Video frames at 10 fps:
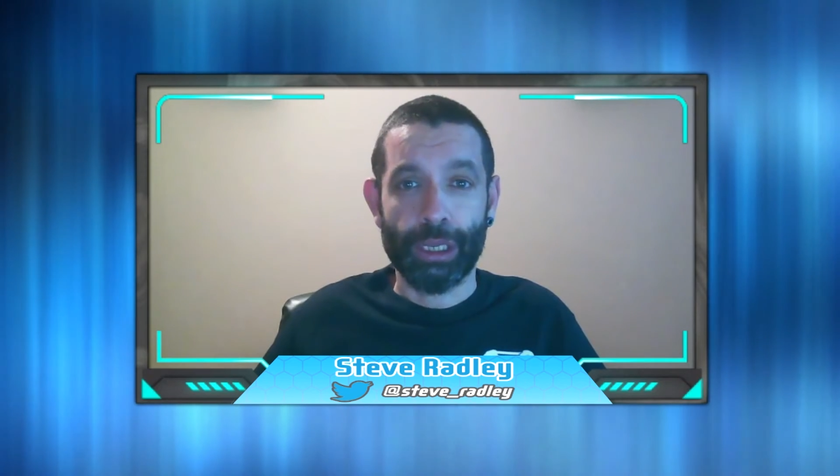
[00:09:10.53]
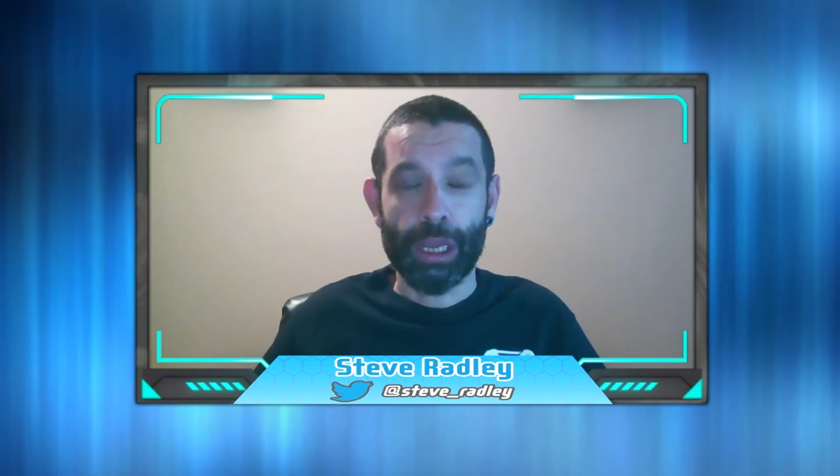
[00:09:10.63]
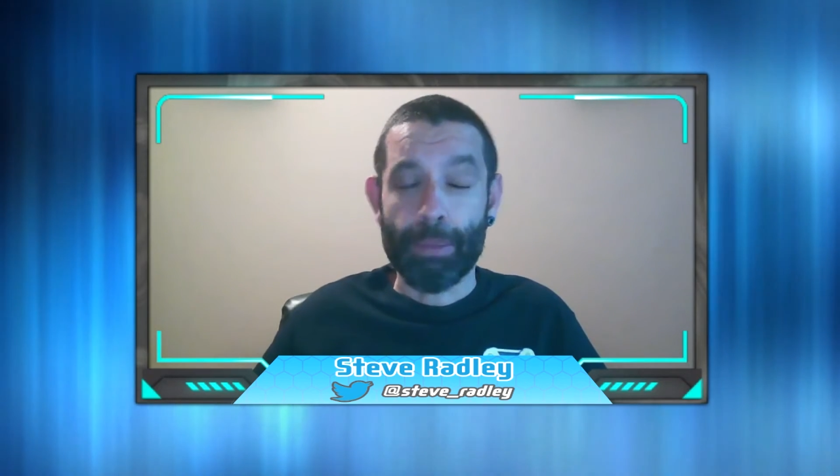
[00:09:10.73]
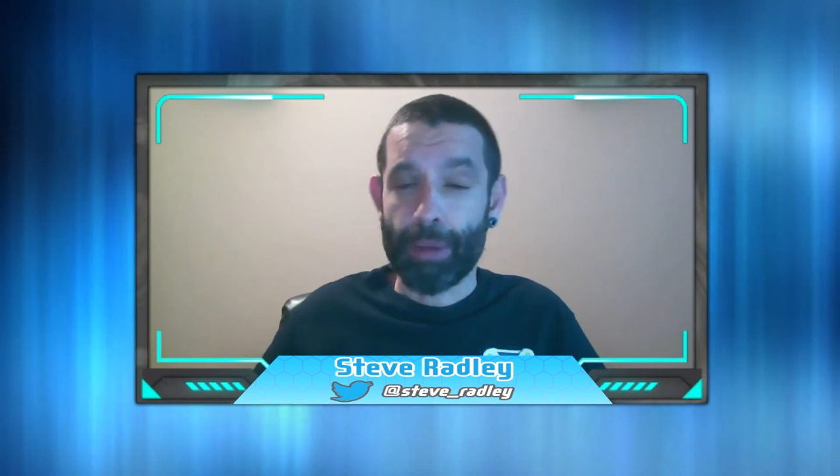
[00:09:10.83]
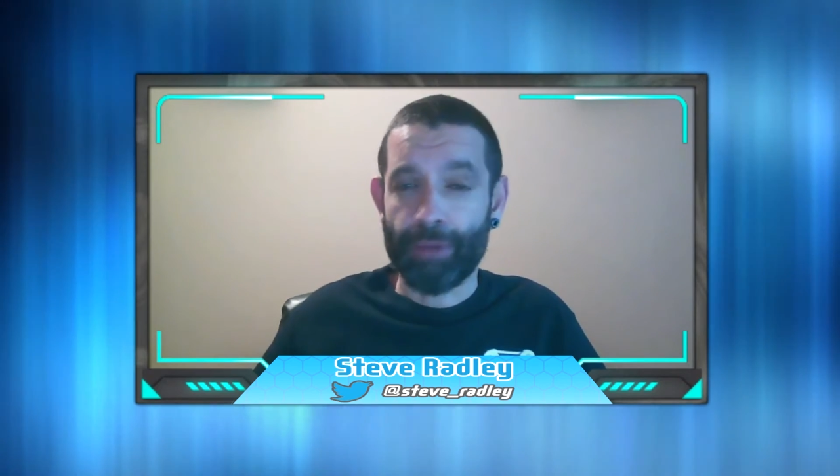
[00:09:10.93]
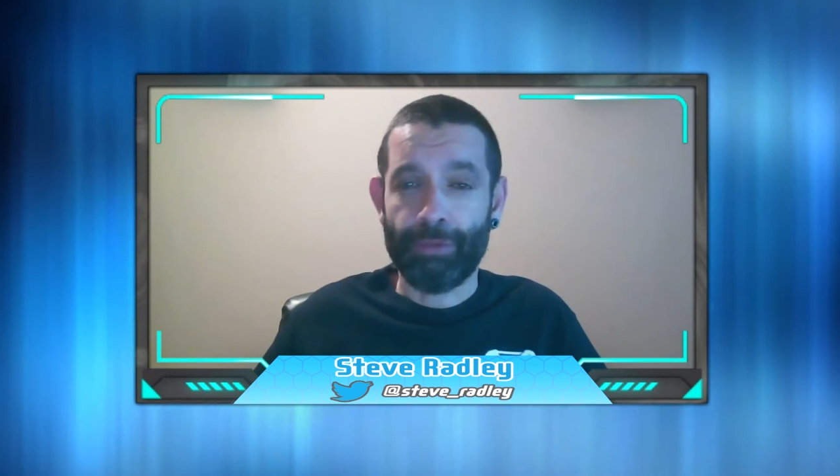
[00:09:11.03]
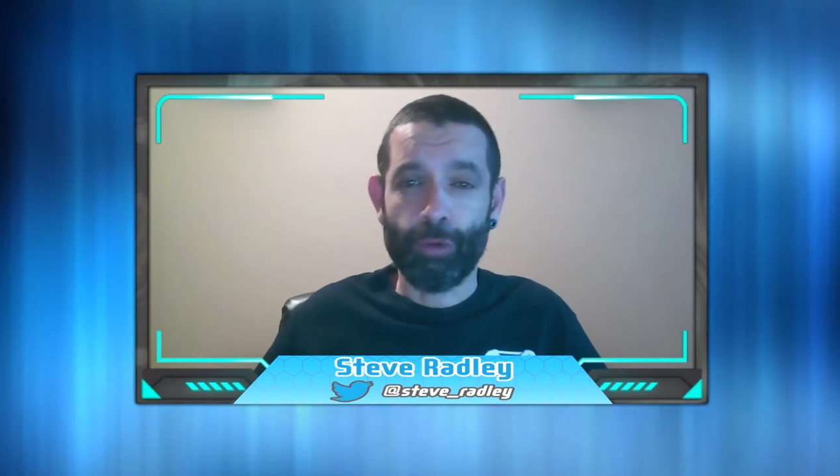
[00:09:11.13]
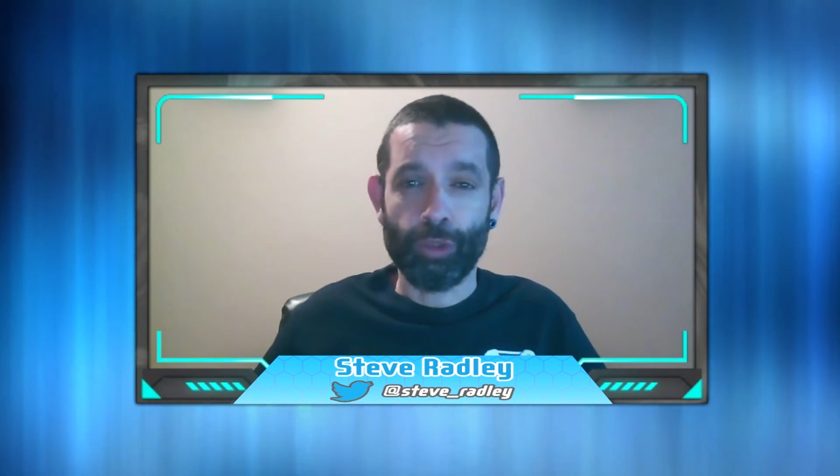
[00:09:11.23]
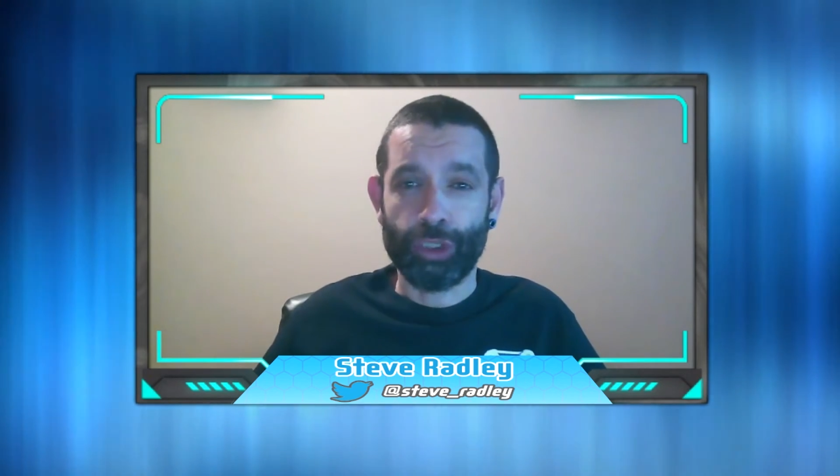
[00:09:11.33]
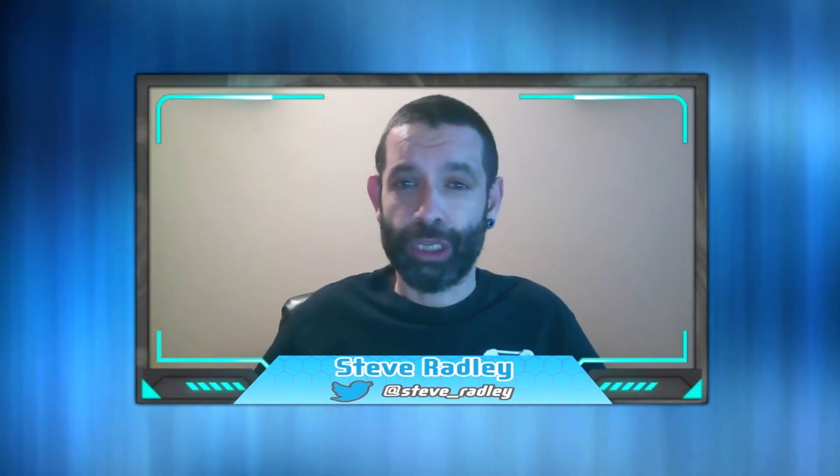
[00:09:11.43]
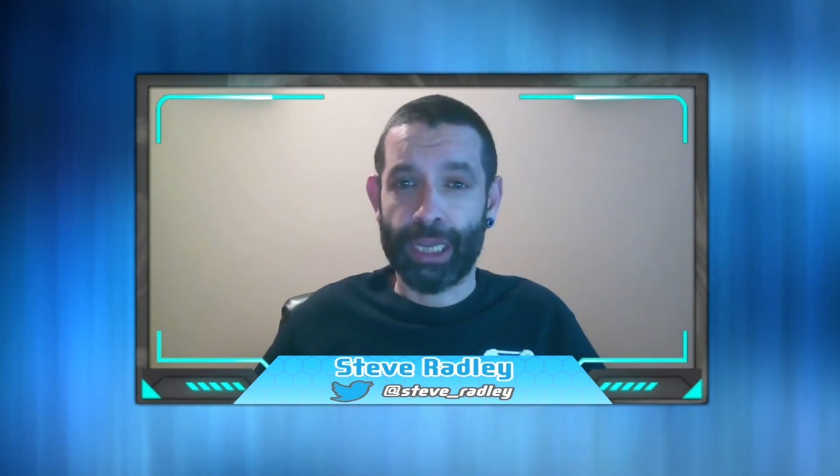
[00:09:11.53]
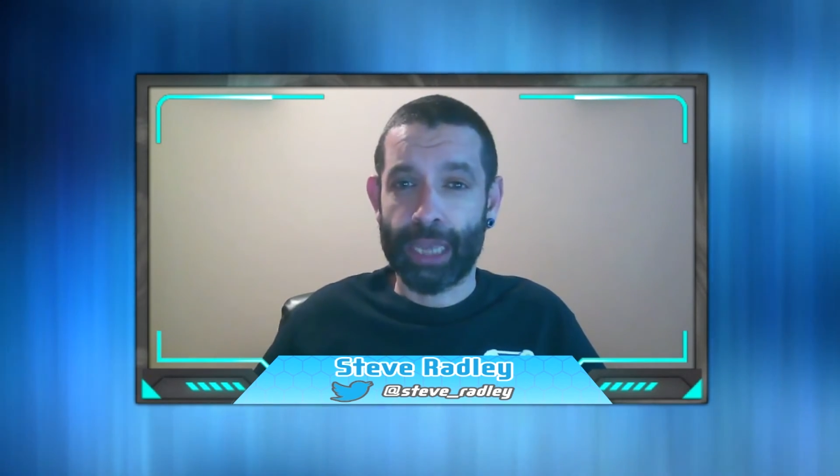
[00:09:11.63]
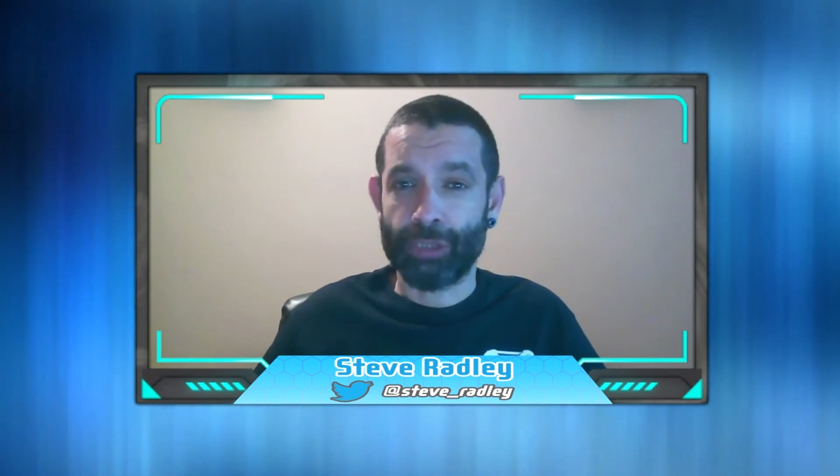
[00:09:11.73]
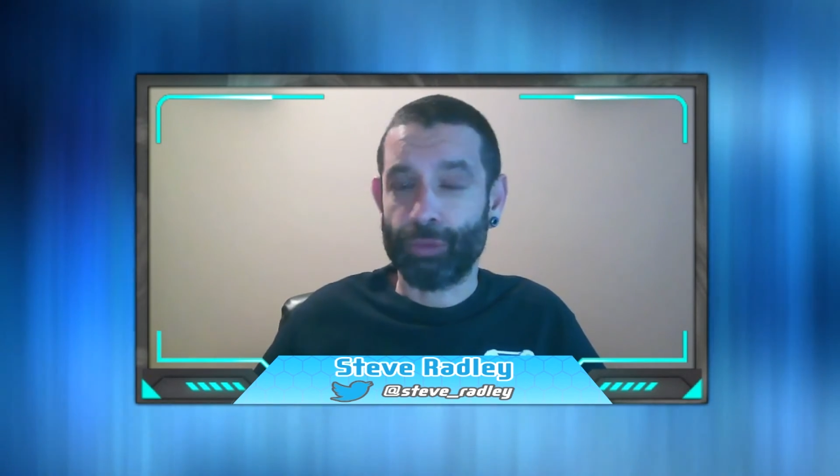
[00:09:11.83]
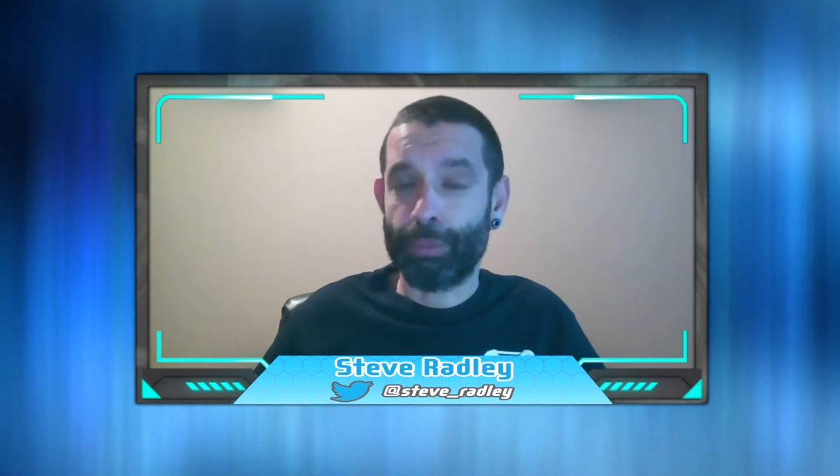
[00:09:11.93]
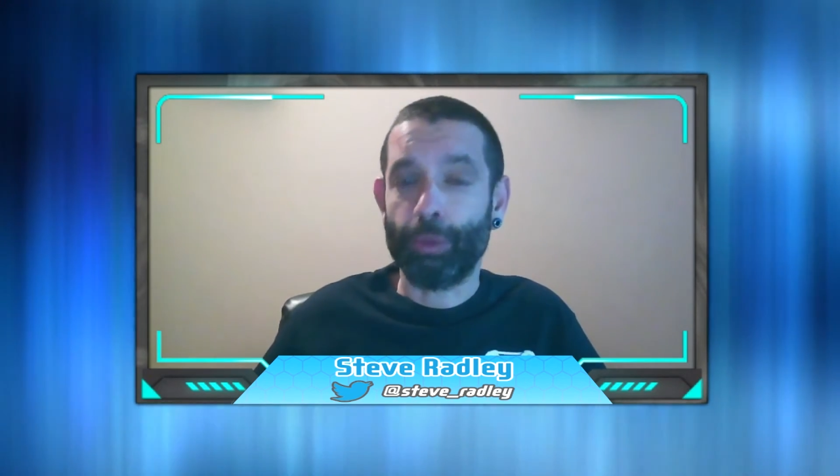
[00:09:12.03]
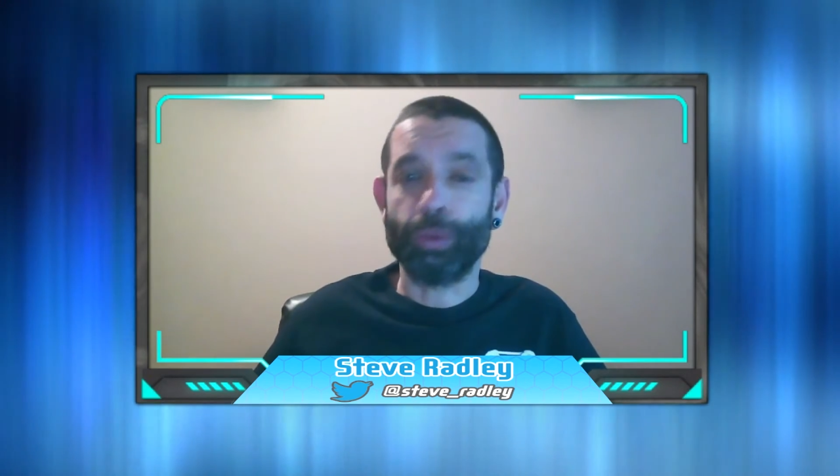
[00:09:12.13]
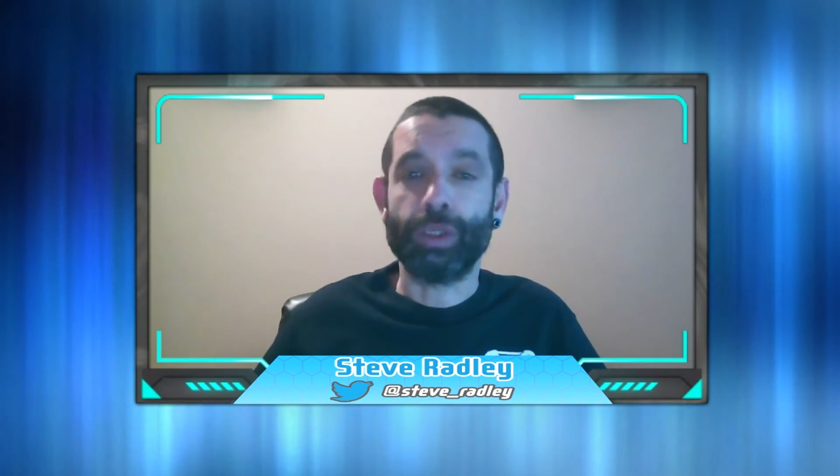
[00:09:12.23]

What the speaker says: but unfortunately, as reported